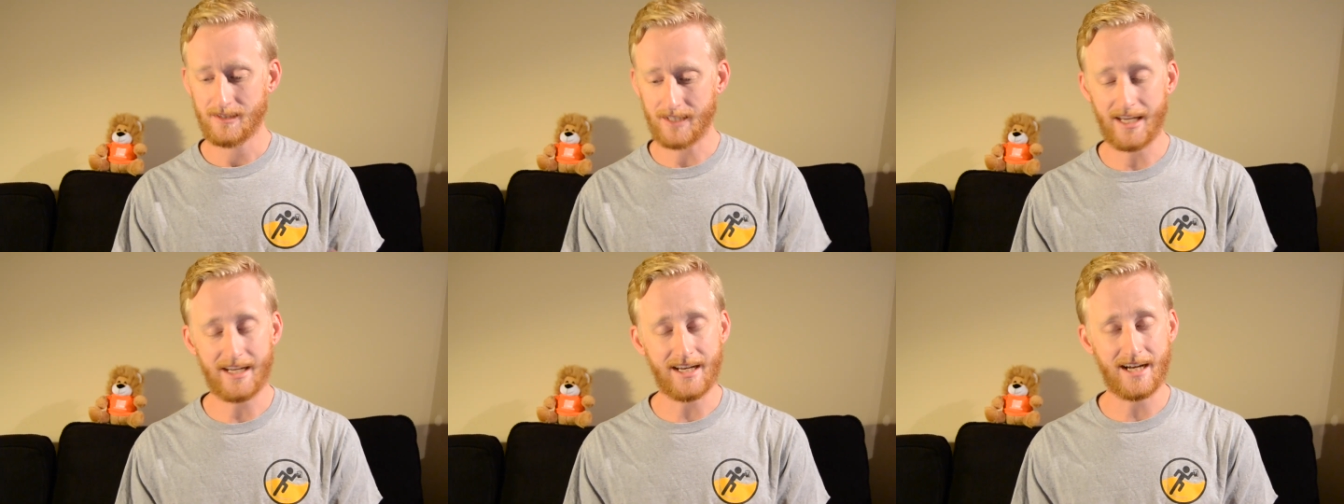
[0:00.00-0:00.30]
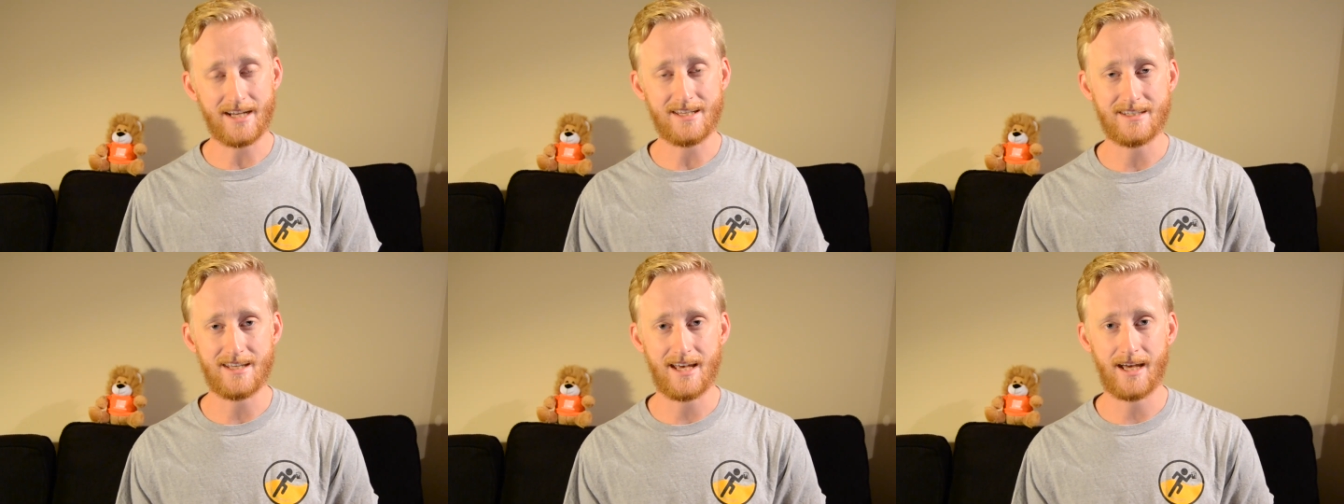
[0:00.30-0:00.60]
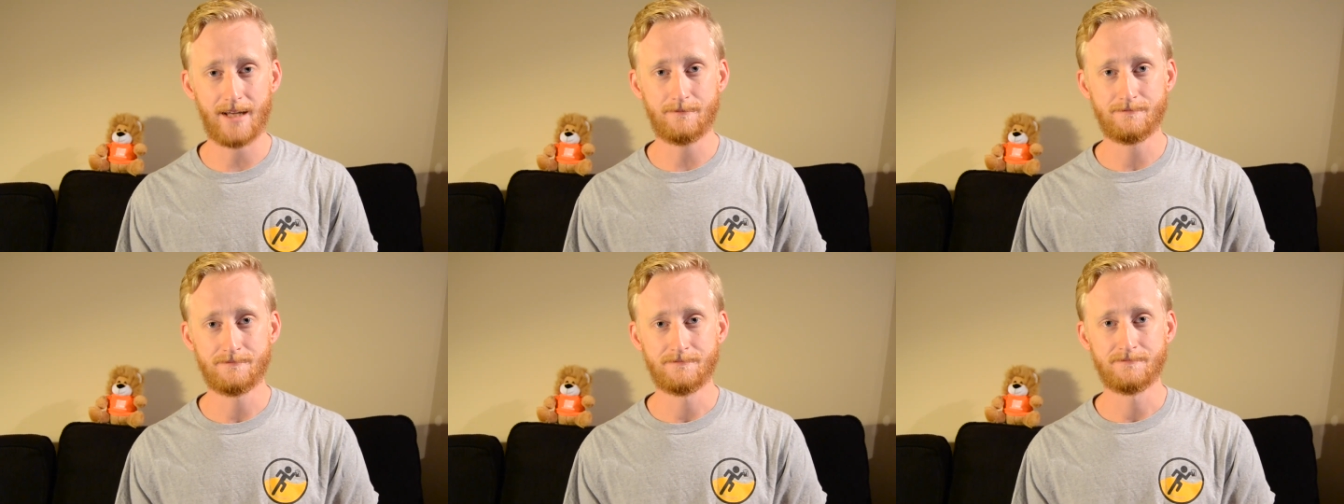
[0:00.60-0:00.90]
like I
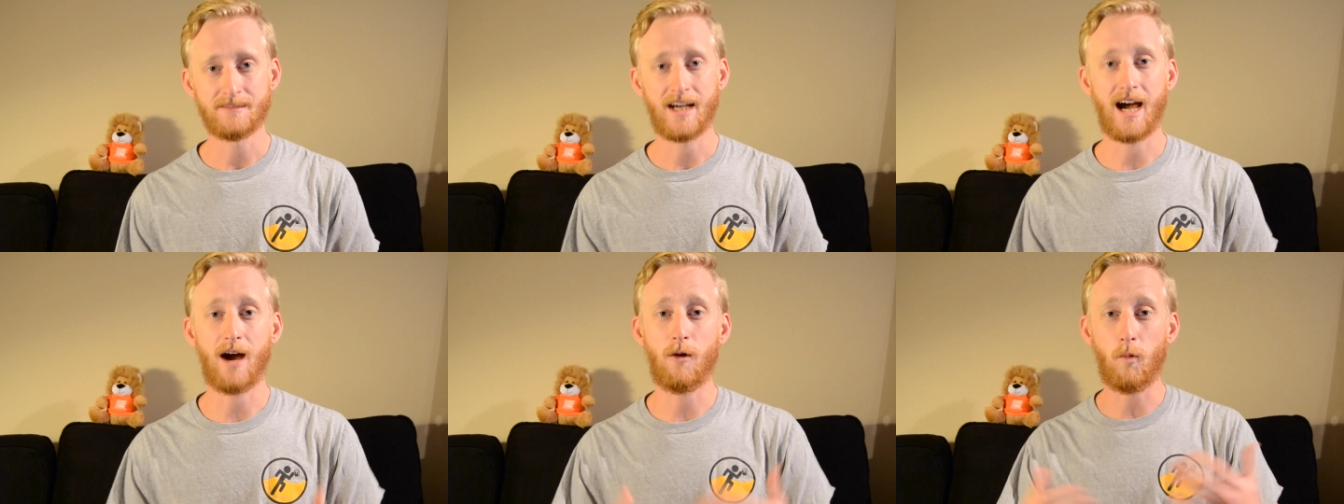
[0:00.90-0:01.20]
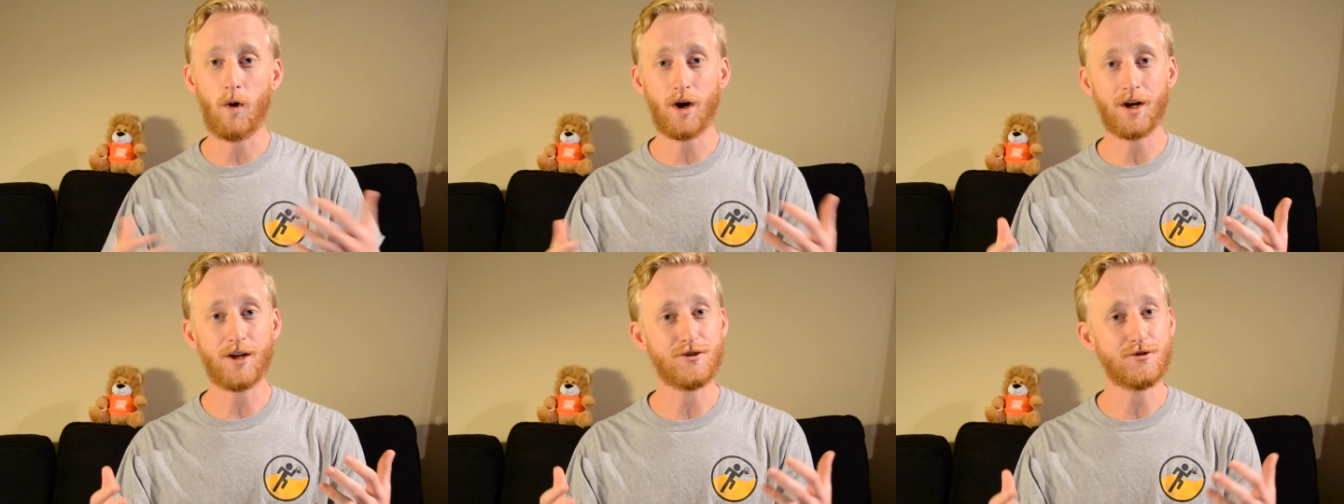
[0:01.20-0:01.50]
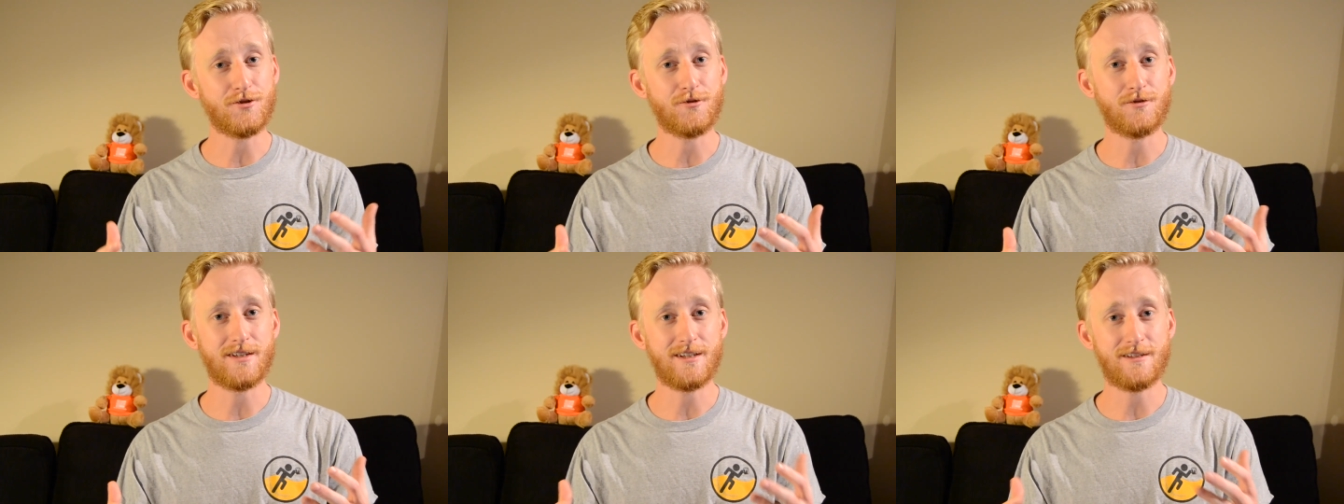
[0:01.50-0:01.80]
said, I want
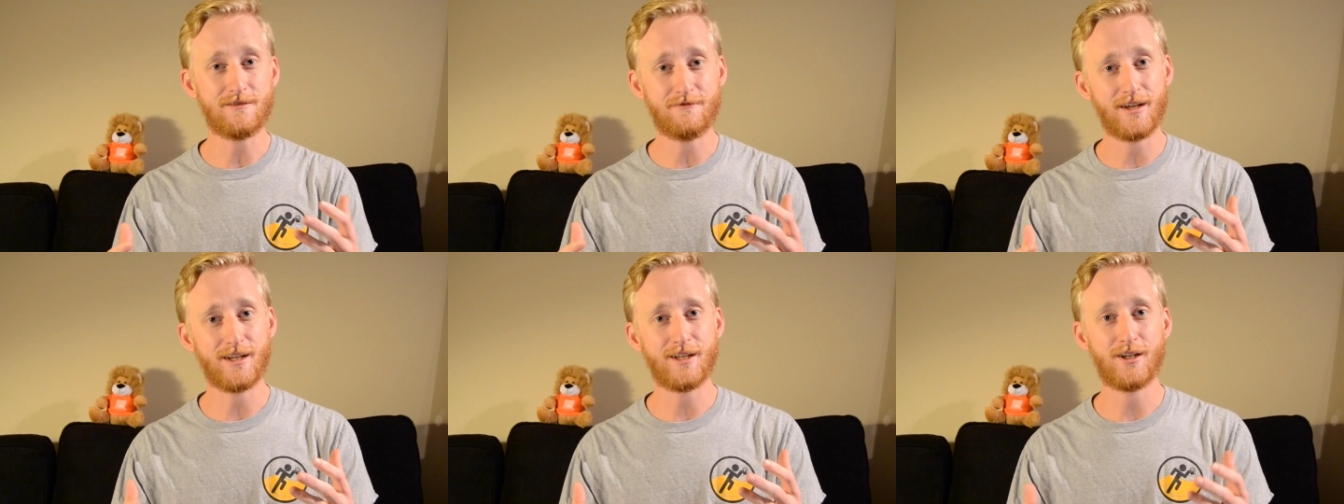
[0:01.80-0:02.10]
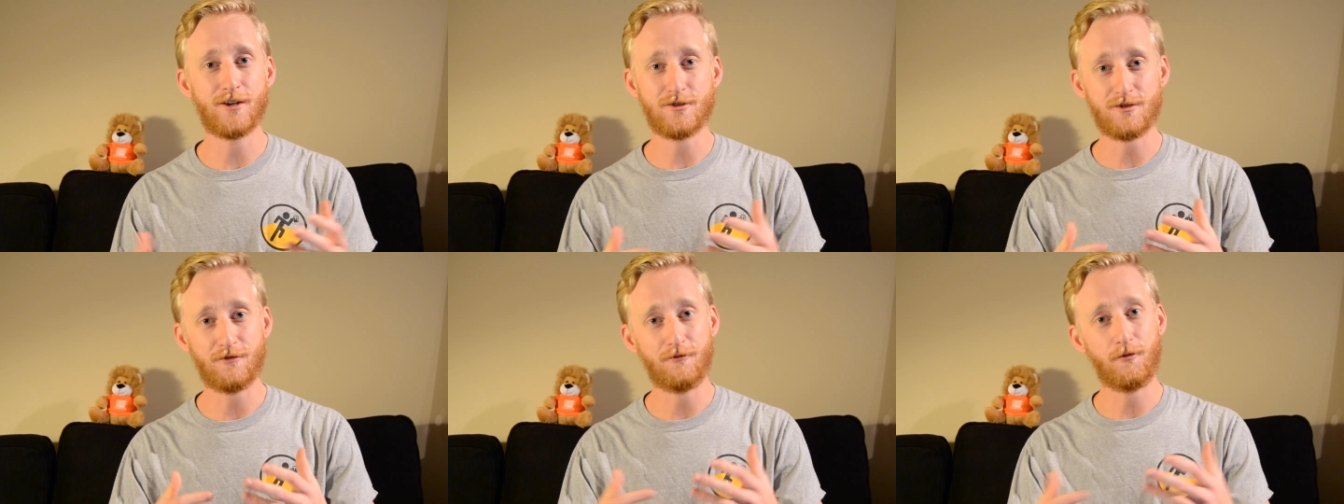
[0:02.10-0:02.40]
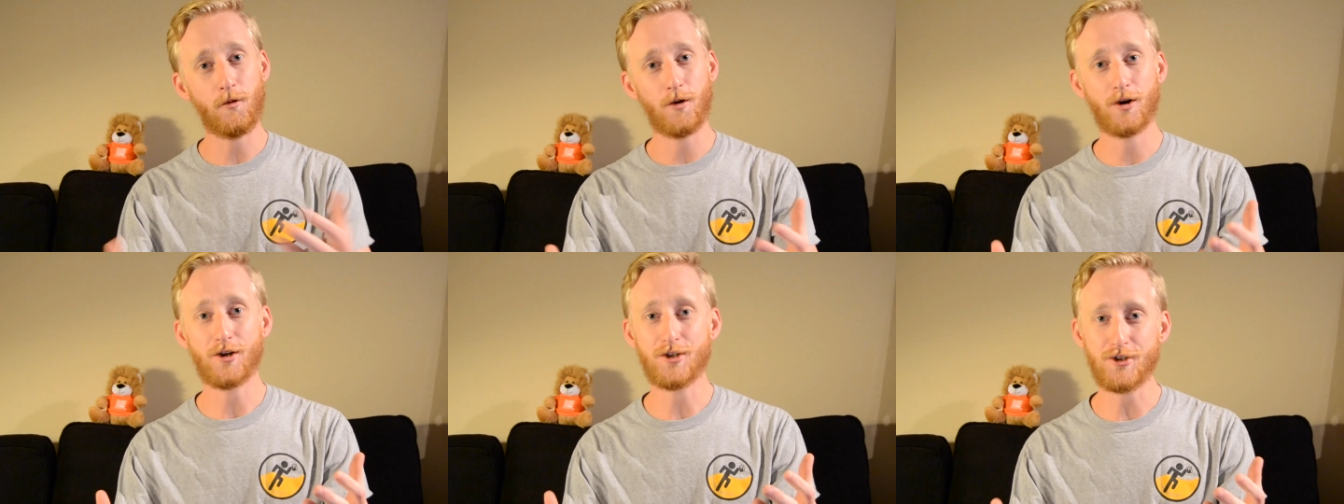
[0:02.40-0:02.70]
to do these videos
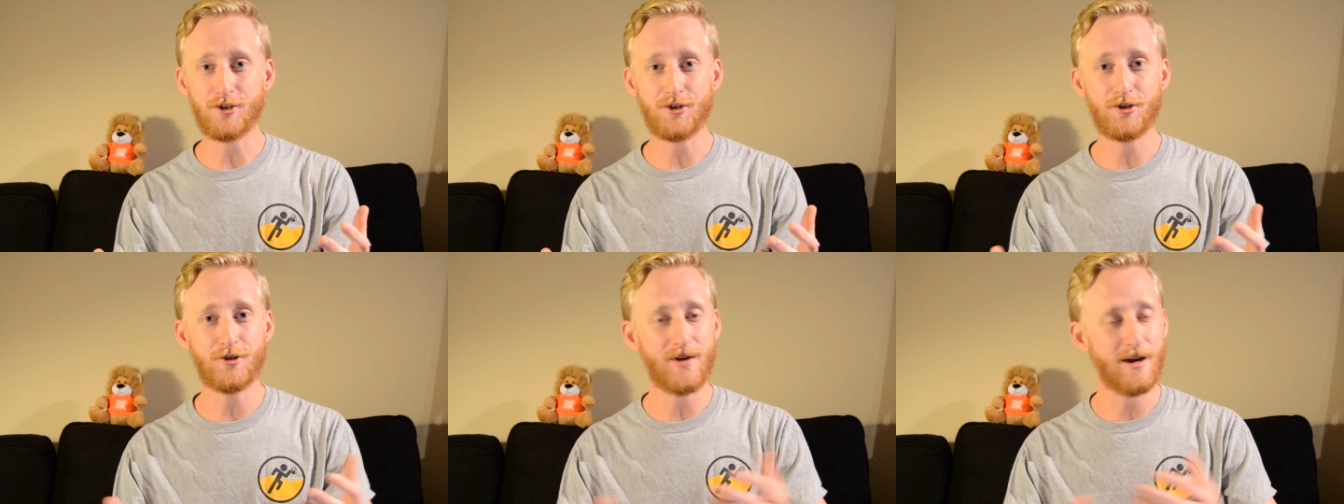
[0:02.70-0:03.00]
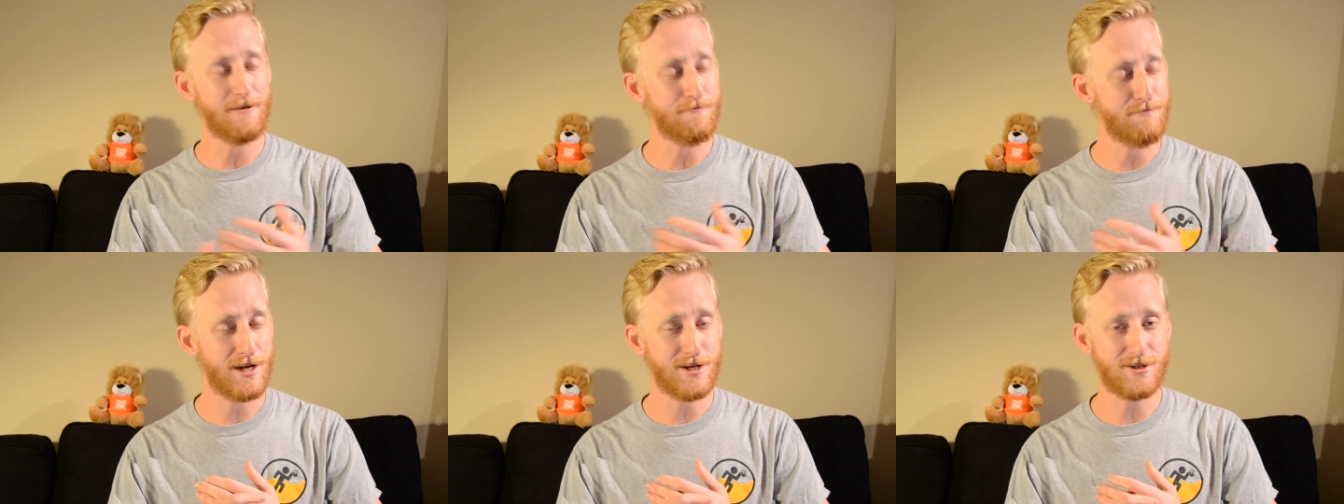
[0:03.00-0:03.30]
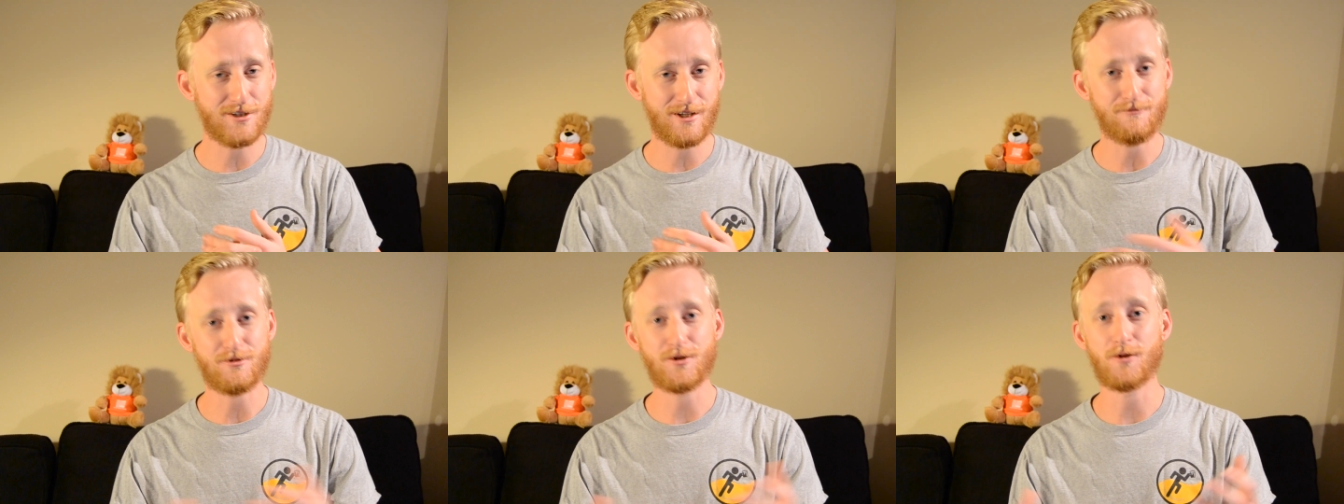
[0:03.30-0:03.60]
for you and
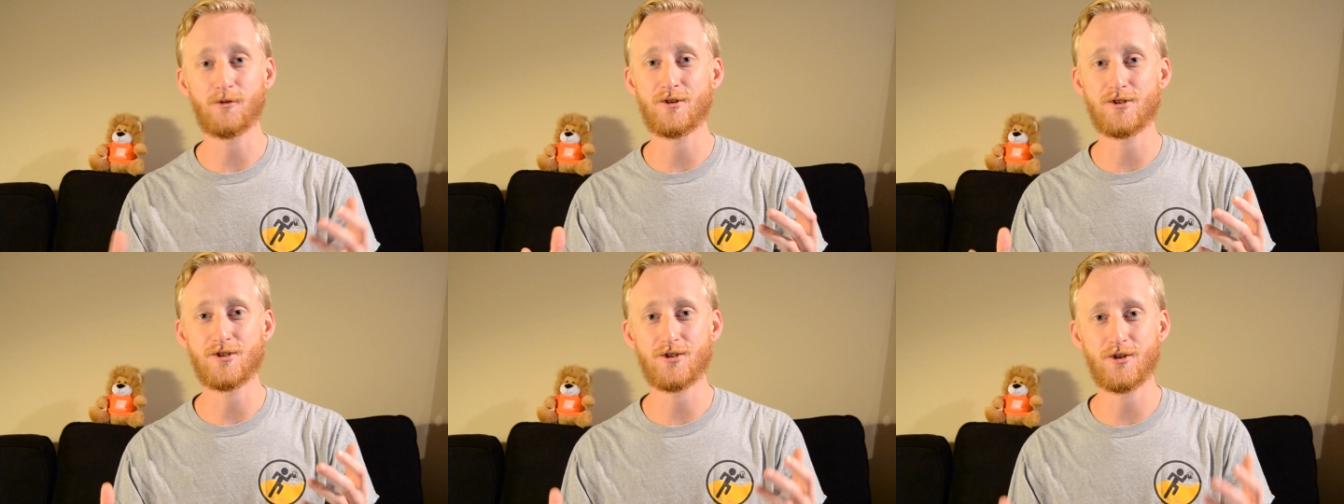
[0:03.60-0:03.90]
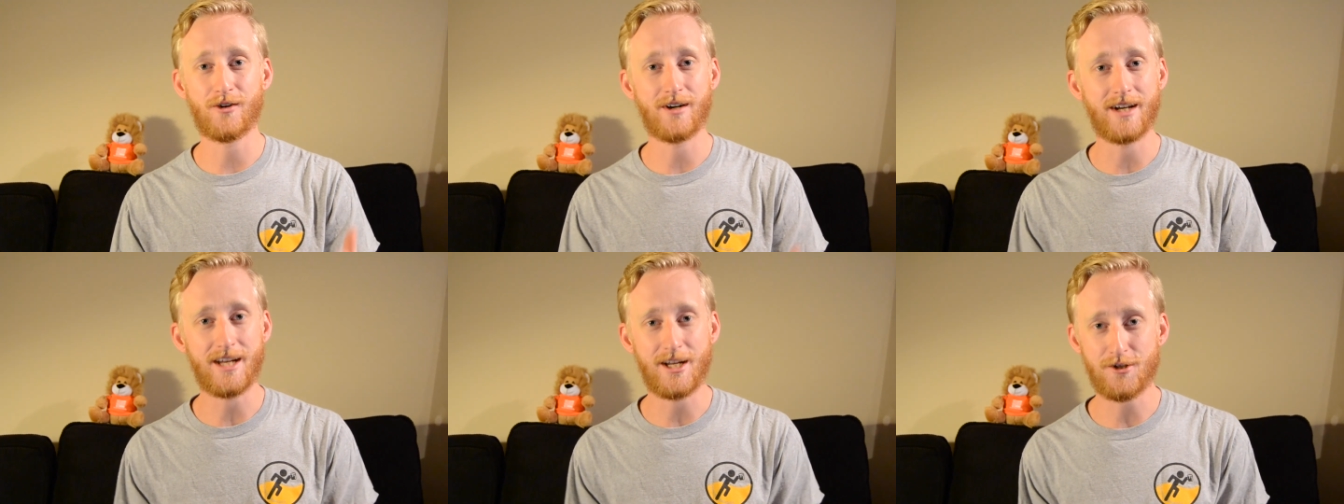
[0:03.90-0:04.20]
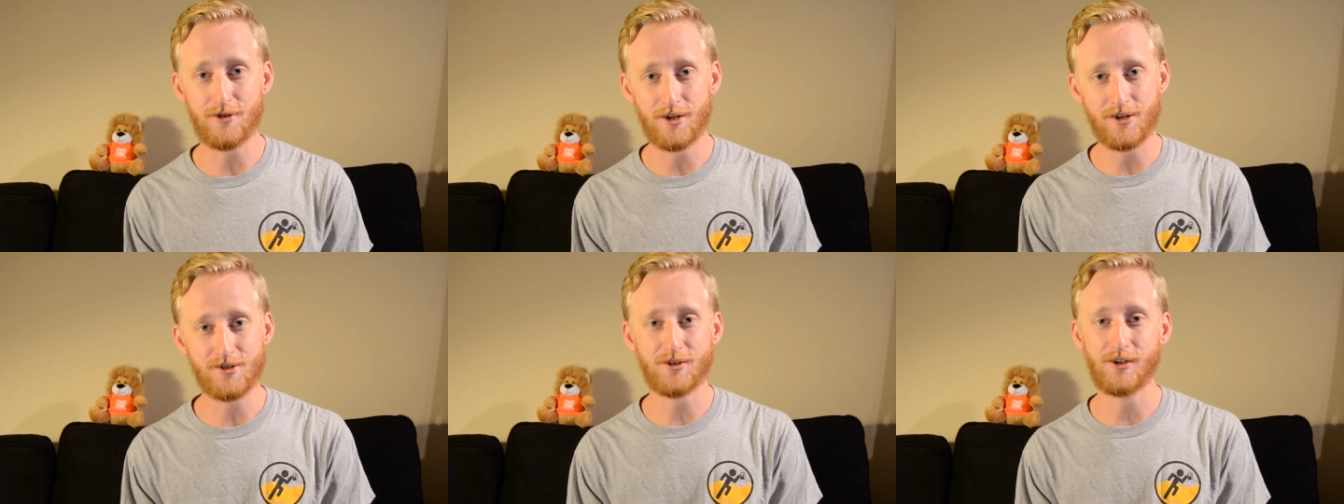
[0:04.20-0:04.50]
pitch them towards your
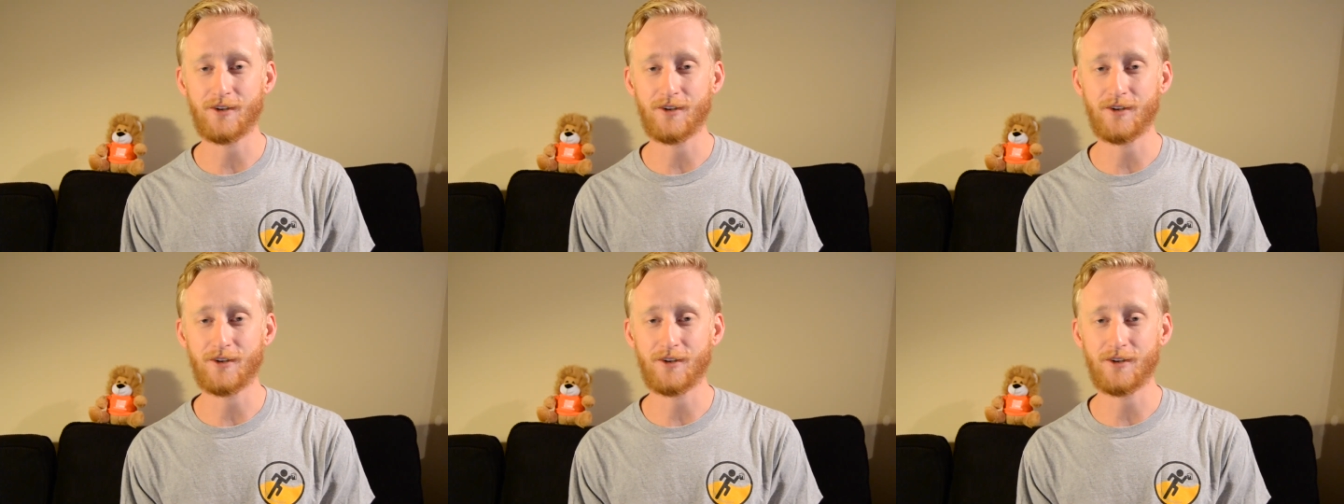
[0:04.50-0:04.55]
interests.